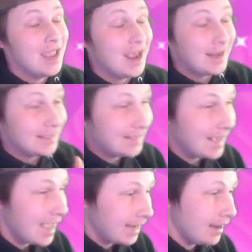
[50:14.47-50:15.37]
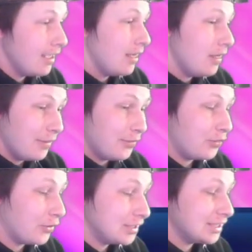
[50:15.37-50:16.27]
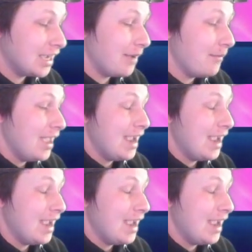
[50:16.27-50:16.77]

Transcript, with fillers: And again, the third time